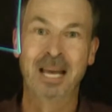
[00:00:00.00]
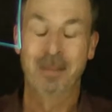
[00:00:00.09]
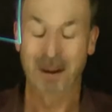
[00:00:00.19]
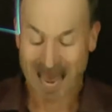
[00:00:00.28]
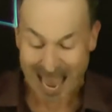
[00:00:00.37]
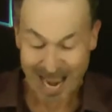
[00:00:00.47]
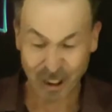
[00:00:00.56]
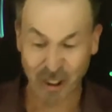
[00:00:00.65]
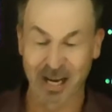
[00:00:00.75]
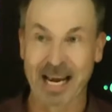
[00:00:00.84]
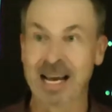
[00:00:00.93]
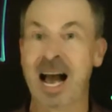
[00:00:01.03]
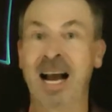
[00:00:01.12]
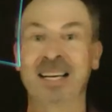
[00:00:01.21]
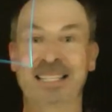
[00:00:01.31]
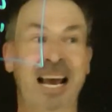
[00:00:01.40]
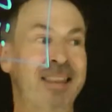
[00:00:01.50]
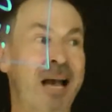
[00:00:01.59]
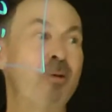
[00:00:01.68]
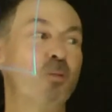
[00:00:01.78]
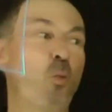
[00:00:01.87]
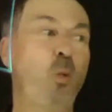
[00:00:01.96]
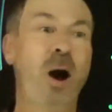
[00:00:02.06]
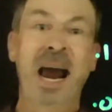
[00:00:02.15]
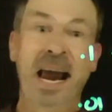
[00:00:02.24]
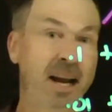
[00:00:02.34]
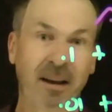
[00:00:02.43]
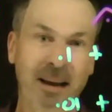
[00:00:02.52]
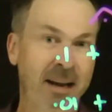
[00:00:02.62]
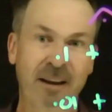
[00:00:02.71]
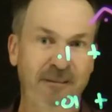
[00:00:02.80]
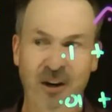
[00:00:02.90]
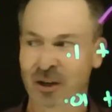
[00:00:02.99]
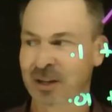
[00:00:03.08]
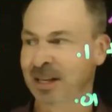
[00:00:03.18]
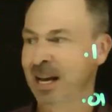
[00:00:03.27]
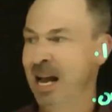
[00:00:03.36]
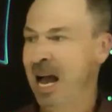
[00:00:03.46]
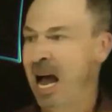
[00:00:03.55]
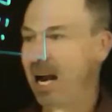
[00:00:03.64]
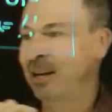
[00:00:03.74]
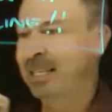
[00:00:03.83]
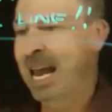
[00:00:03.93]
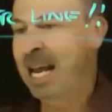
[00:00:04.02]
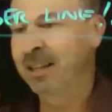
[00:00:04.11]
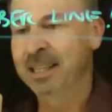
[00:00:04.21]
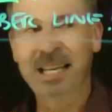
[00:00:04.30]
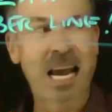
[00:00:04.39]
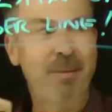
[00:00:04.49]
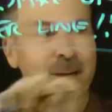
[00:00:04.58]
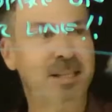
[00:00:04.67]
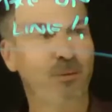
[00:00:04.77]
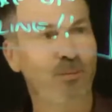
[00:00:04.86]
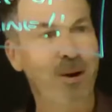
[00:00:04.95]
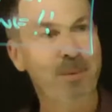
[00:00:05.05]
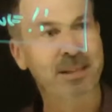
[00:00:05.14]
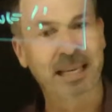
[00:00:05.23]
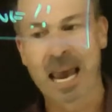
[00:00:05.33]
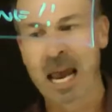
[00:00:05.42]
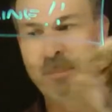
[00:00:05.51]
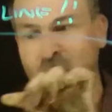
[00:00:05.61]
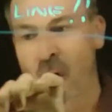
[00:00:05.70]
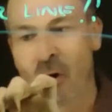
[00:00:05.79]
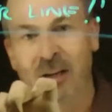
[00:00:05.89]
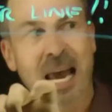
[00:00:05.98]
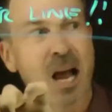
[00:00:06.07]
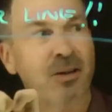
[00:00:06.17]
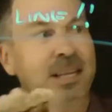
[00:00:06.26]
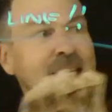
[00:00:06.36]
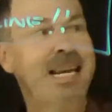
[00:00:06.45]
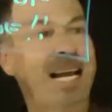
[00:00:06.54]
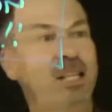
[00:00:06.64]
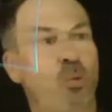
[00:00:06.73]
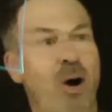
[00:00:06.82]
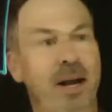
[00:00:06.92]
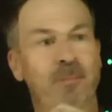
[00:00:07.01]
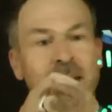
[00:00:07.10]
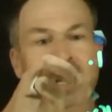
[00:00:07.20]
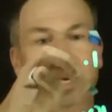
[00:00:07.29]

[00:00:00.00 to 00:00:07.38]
But actually, I can say that was way inefficient. I could take the same list of ribbons again, but go down to the next one.